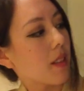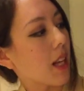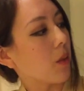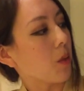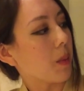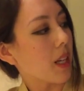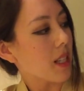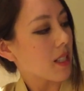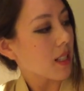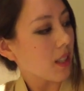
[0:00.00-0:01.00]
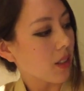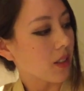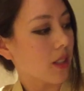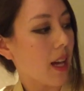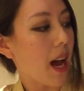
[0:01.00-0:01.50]
that will be
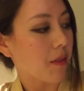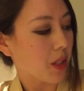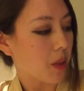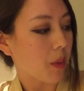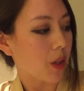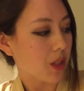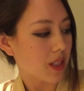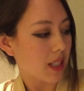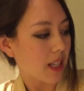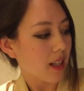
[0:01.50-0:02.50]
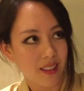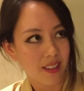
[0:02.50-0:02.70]
sealed after you purchase it,